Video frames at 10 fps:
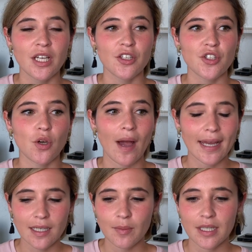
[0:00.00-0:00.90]
So
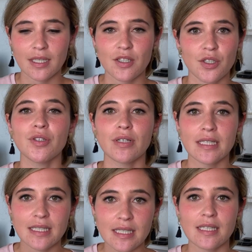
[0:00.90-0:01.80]
I committed to
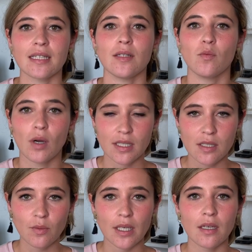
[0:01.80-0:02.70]
consistently once
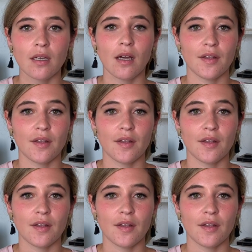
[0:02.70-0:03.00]
a week